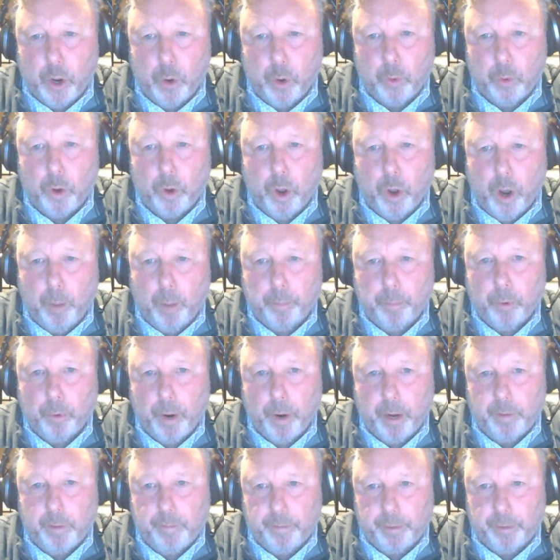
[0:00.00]
don't
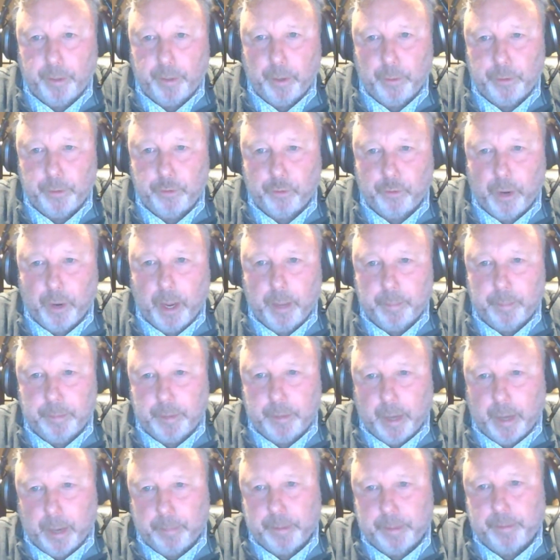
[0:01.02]
operate for those
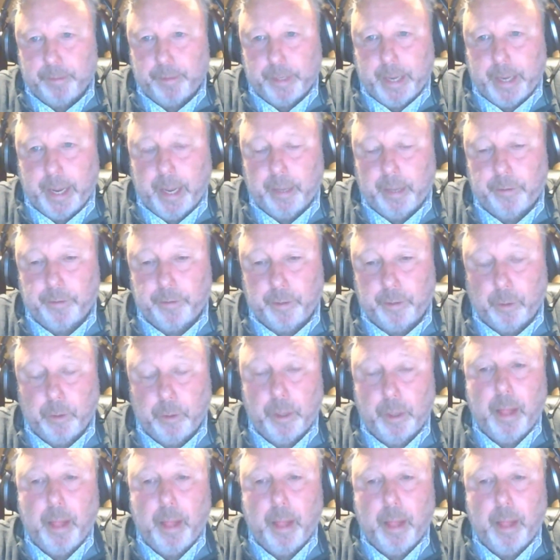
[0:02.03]
types of accounts.